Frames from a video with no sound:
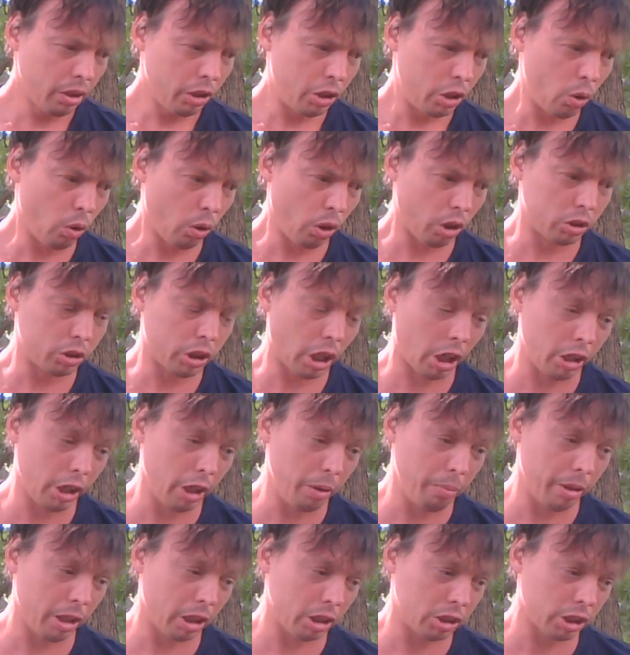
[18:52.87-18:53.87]
You want to turn
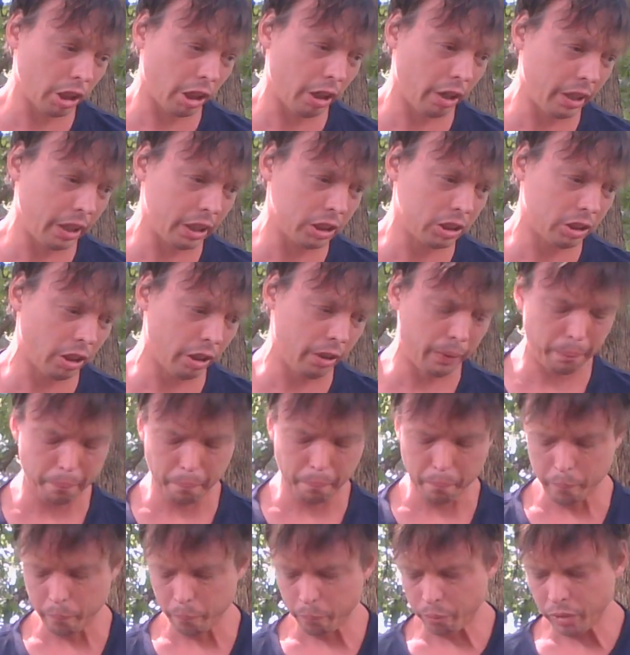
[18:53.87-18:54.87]
them into surrogates too.
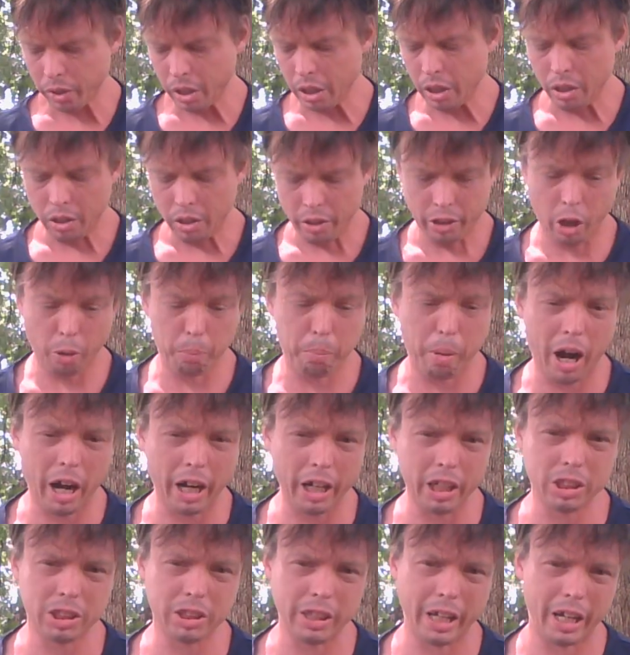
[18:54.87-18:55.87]
They're
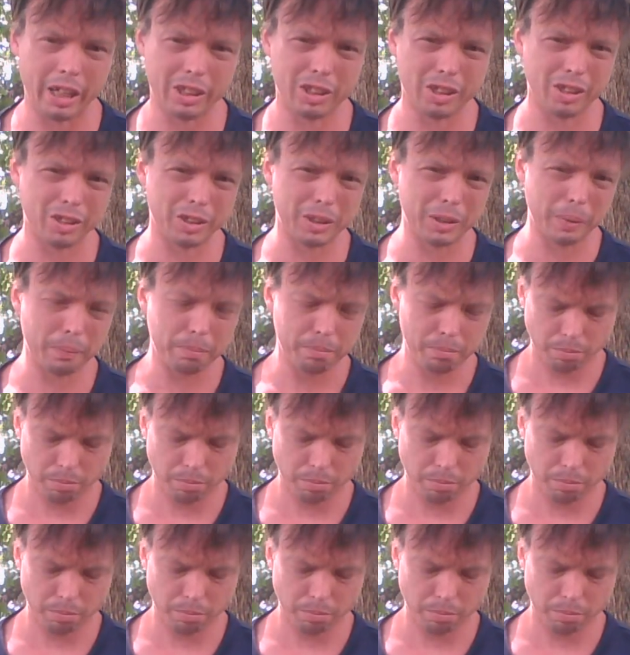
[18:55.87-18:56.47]
body snatchers.